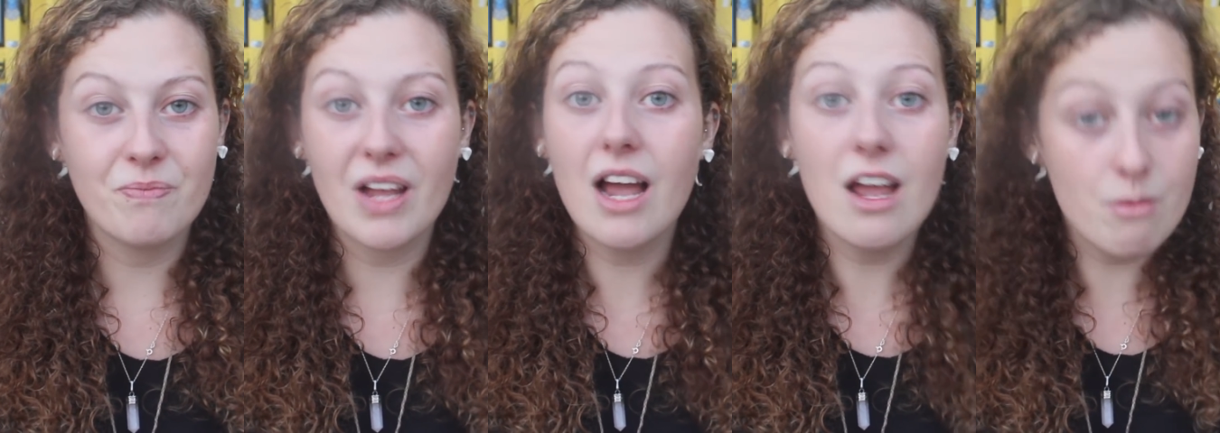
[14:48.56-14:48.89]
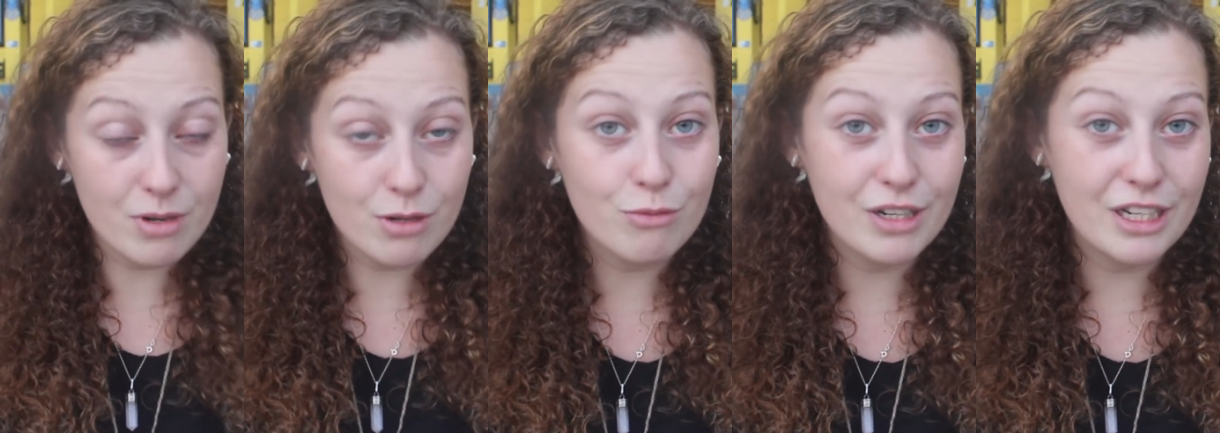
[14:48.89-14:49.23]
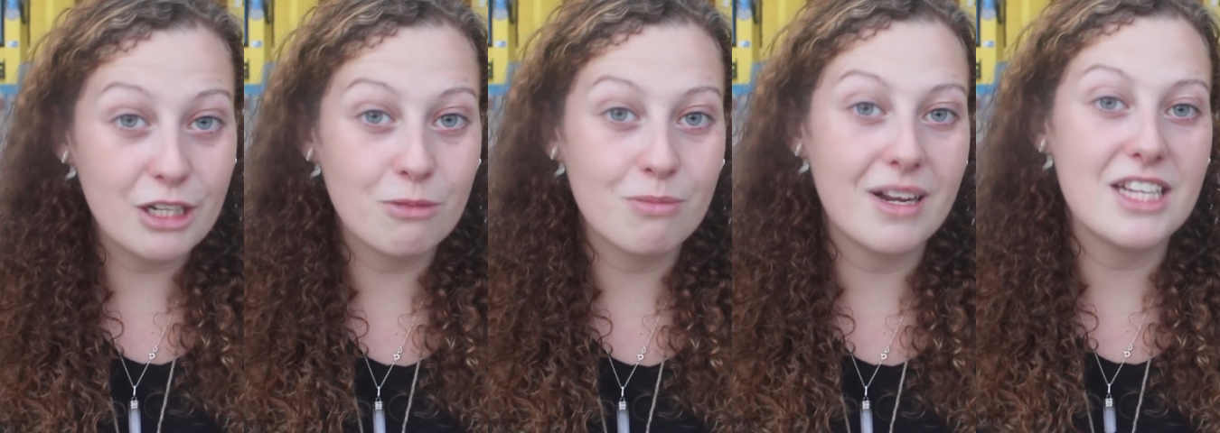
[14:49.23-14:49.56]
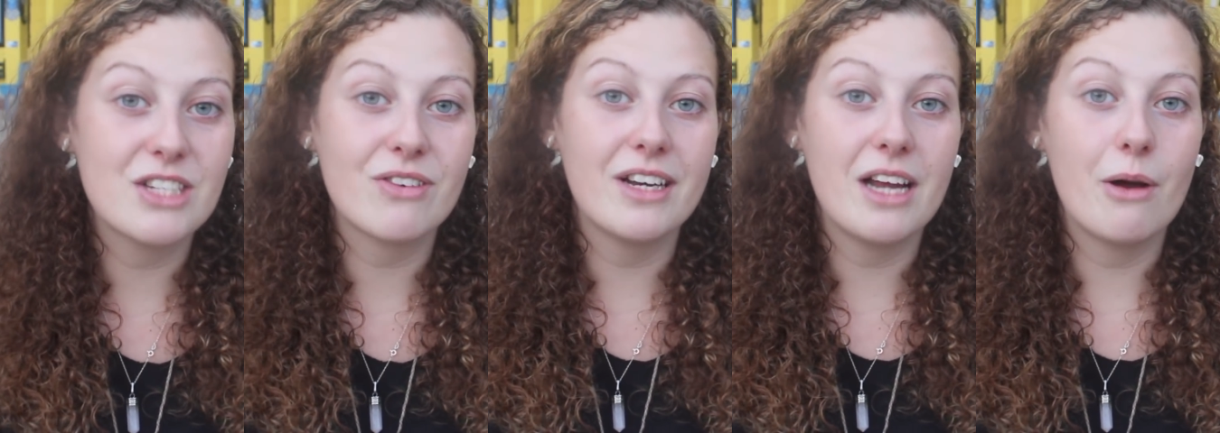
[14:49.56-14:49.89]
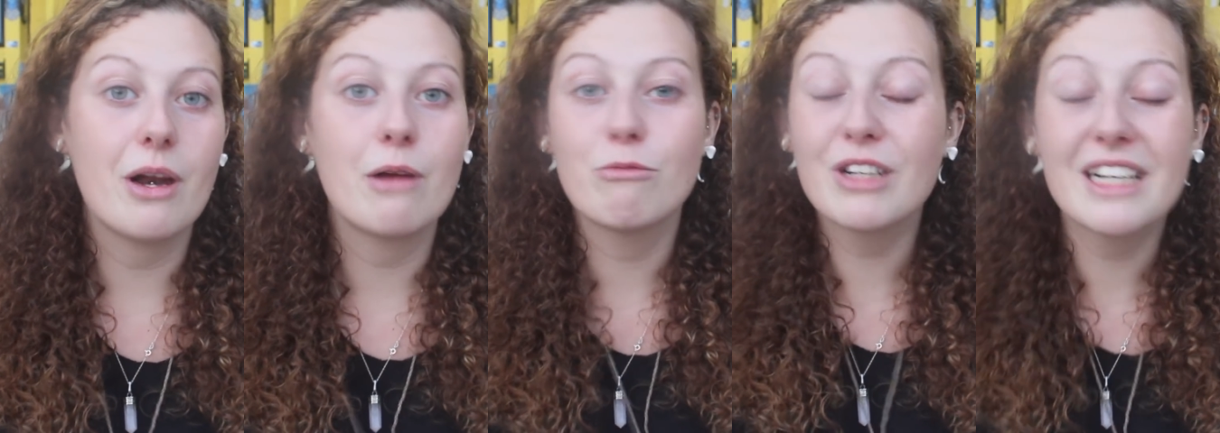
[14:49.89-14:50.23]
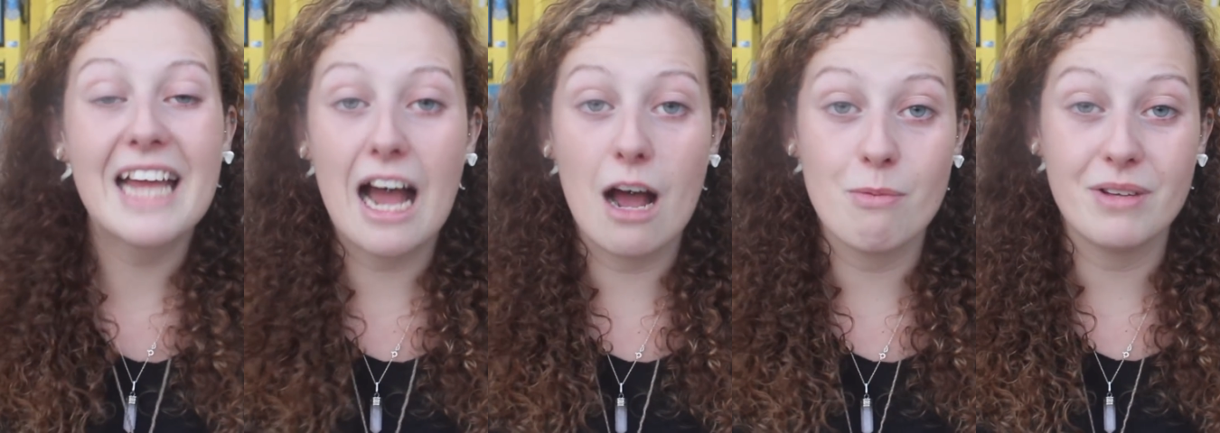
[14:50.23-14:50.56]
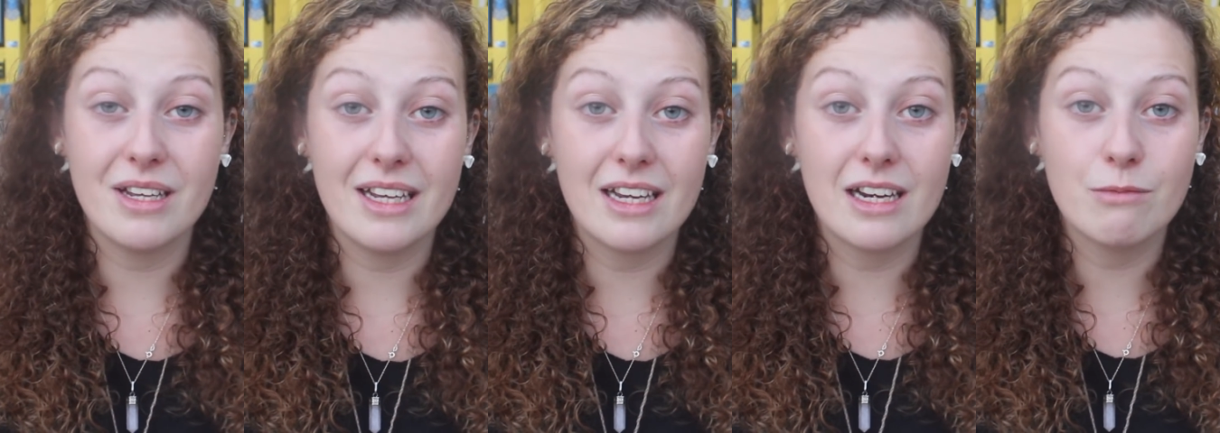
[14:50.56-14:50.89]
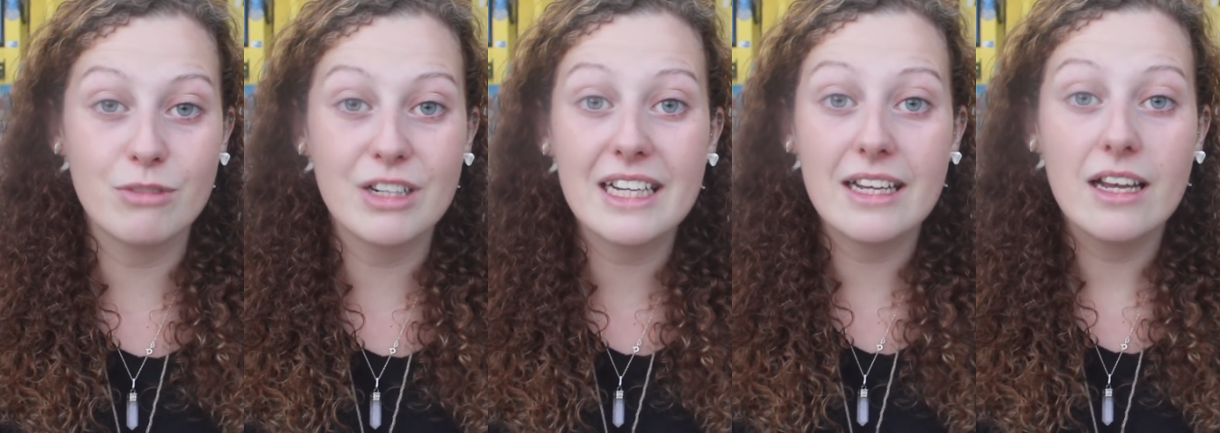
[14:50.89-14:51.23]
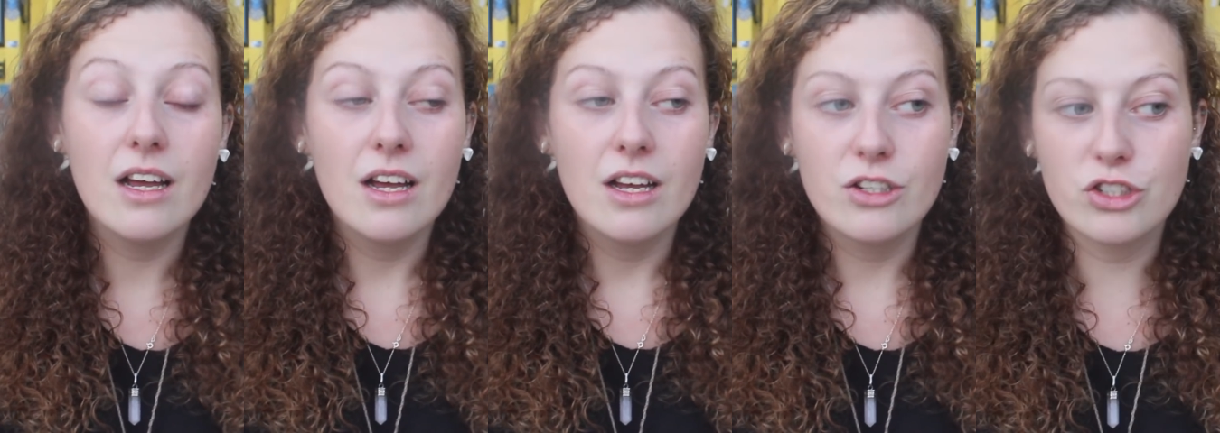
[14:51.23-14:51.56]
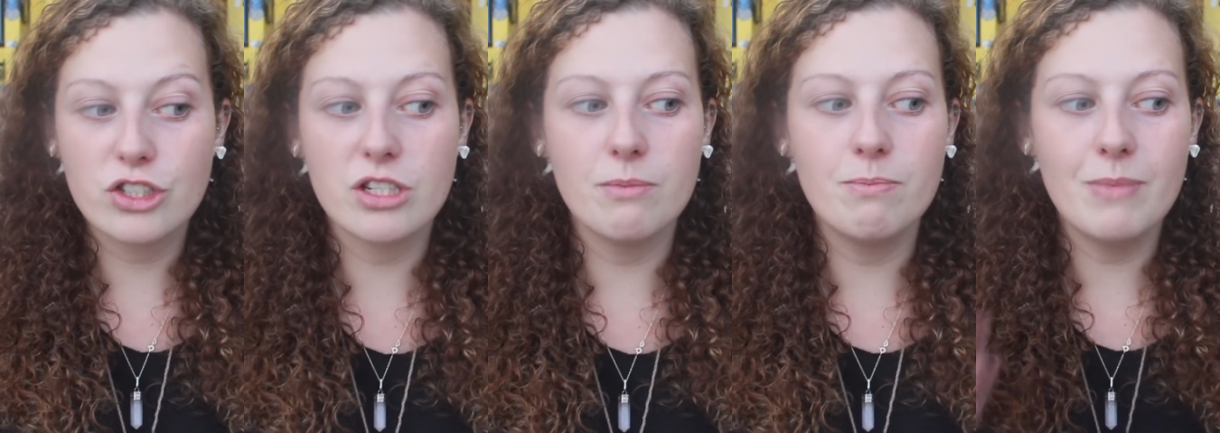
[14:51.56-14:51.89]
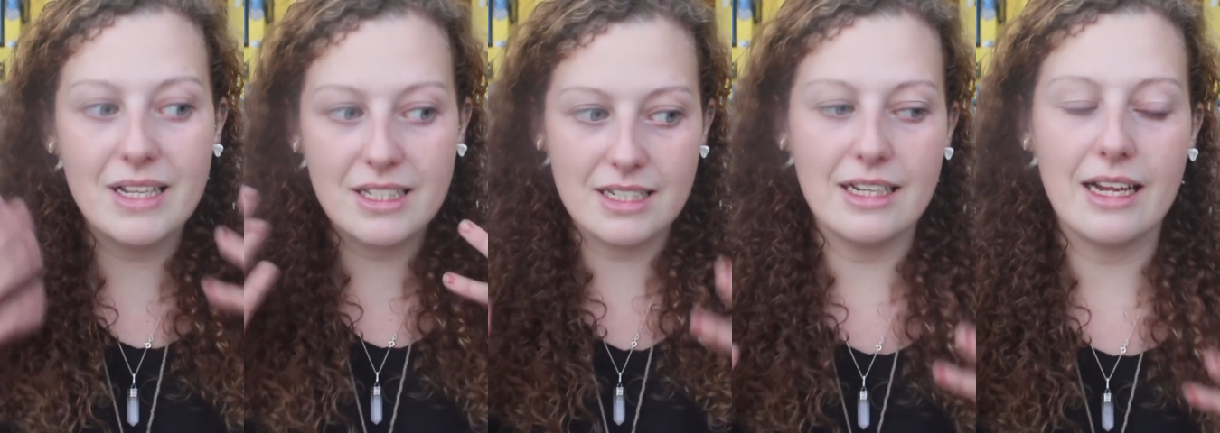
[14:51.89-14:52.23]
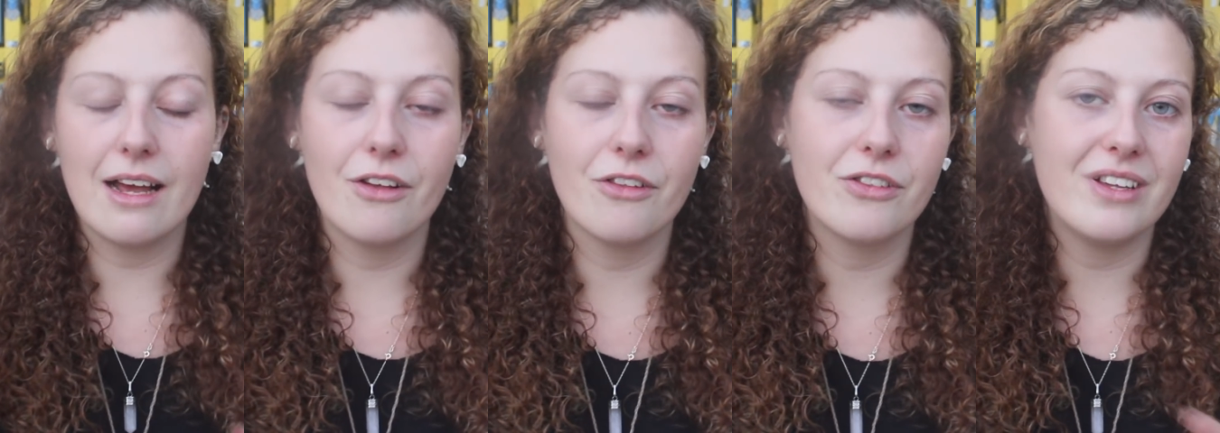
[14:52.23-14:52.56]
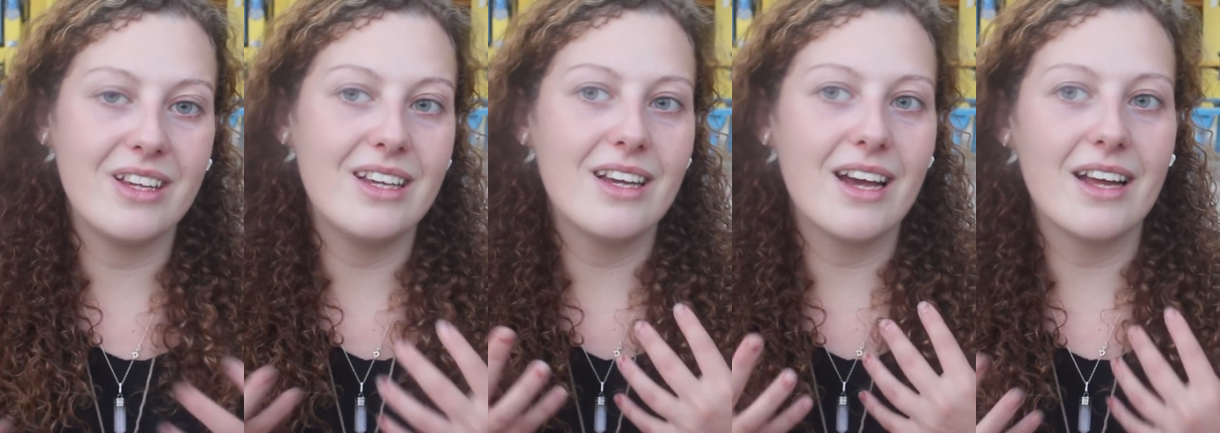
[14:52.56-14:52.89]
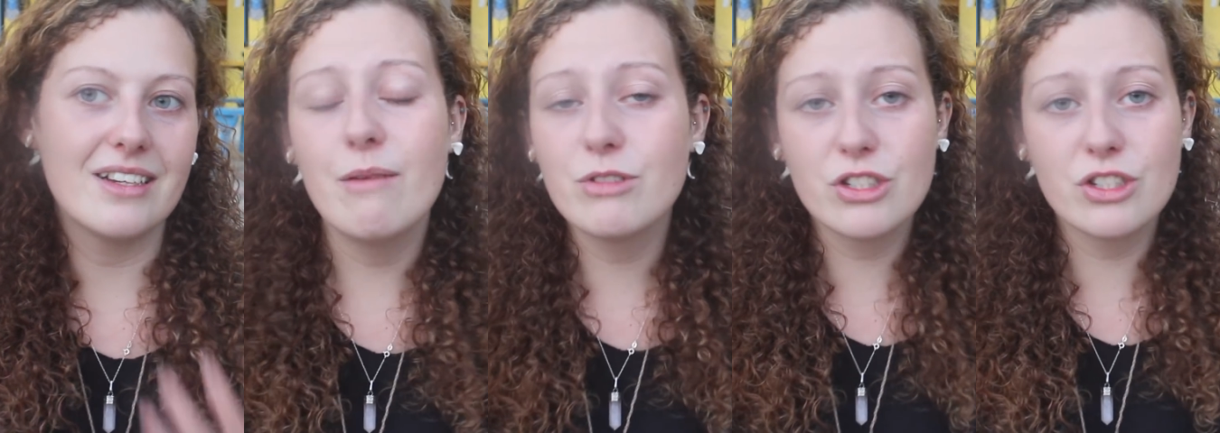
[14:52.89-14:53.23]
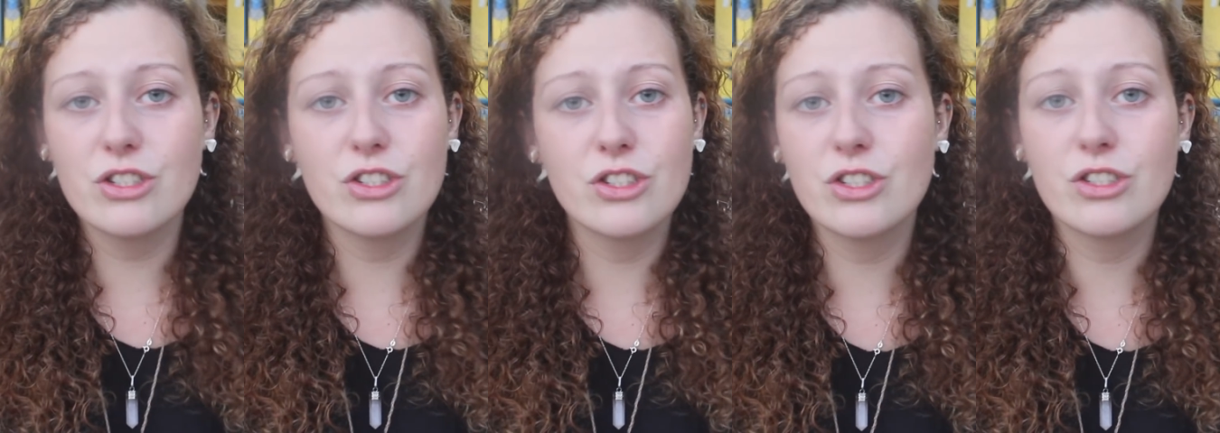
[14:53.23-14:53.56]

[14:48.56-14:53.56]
I am in a really good place right now, and I'm really happy, and I'm really just mentally healthy, and I'm just